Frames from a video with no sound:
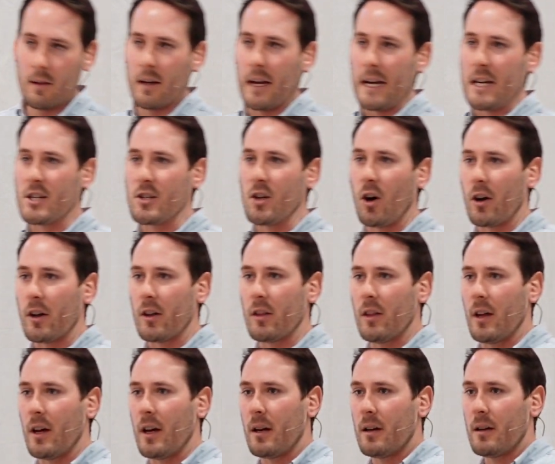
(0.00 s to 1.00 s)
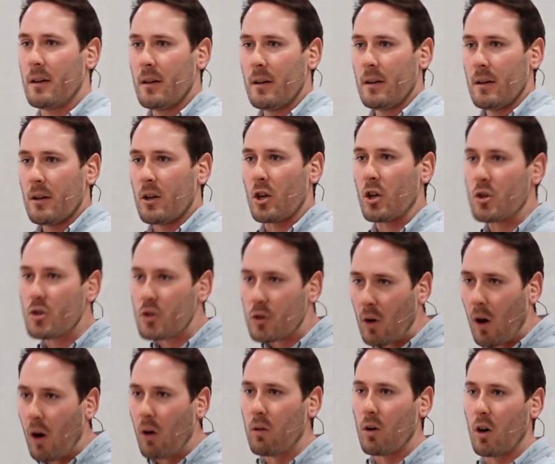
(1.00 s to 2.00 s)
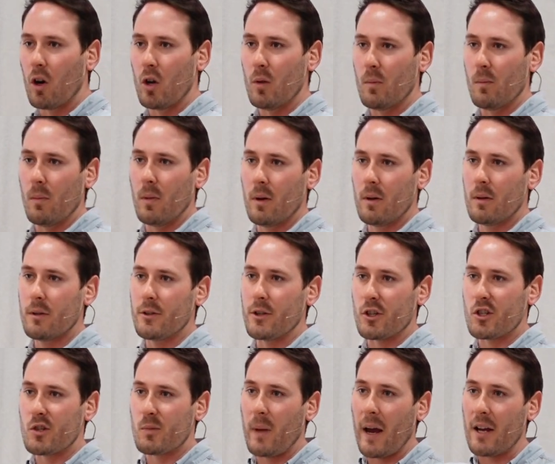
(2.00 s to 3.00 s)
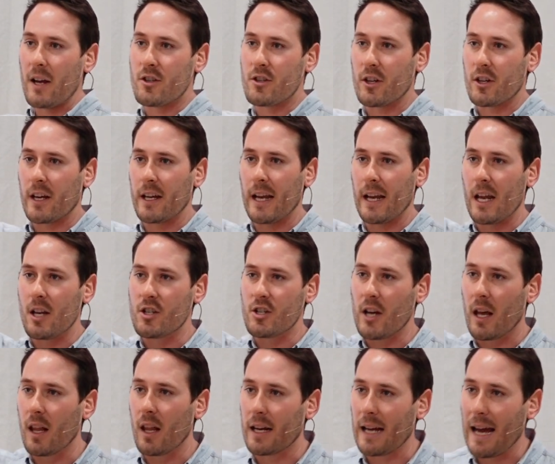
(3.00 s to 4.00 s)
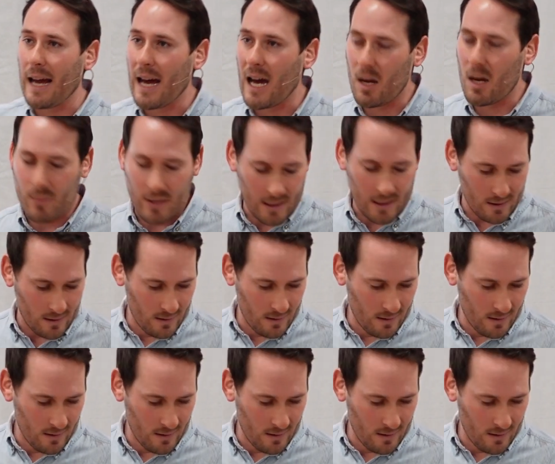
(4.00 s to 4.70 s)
He's not in the control room dispatching an angelic army